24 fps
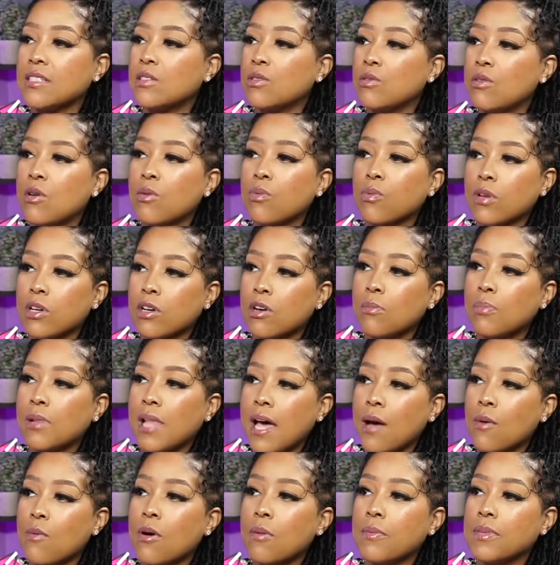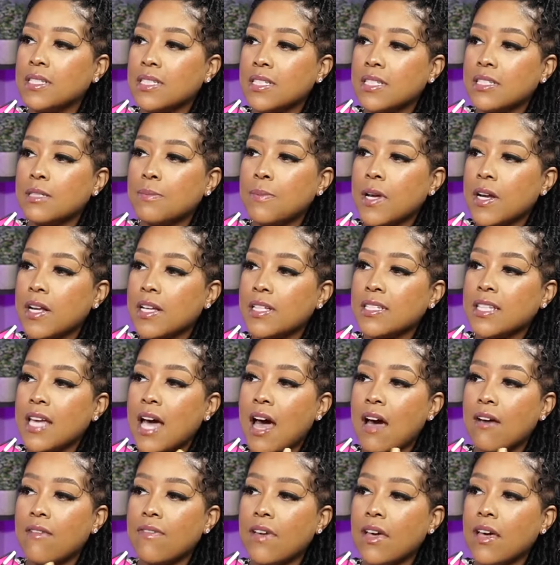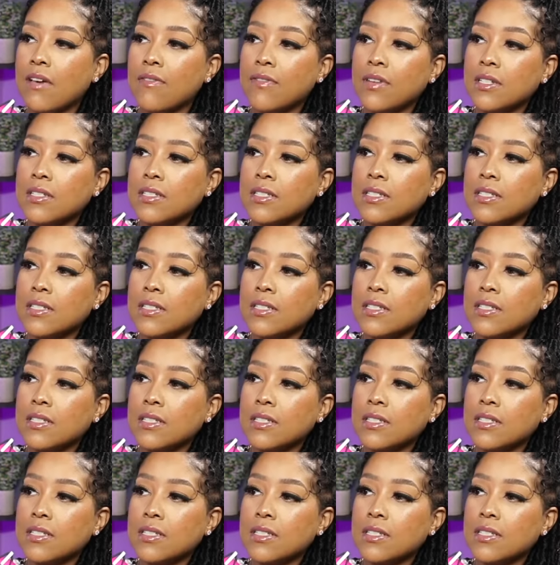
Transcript: to a real black woman's experience that I've ever